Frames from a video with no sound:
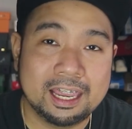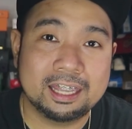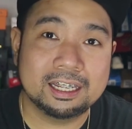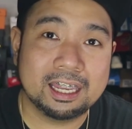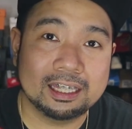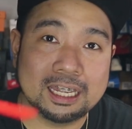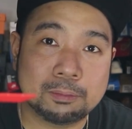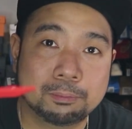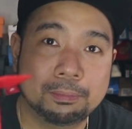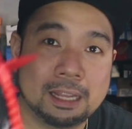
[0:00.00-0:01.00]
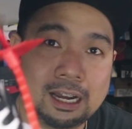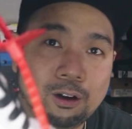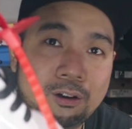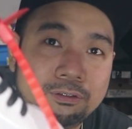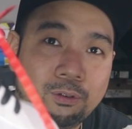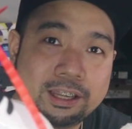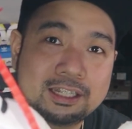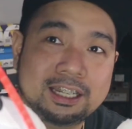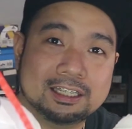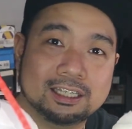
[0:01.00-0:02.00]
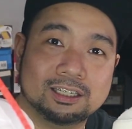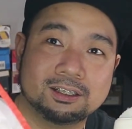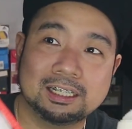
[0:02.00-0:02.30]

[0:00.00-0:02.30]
And again, that black off-white laces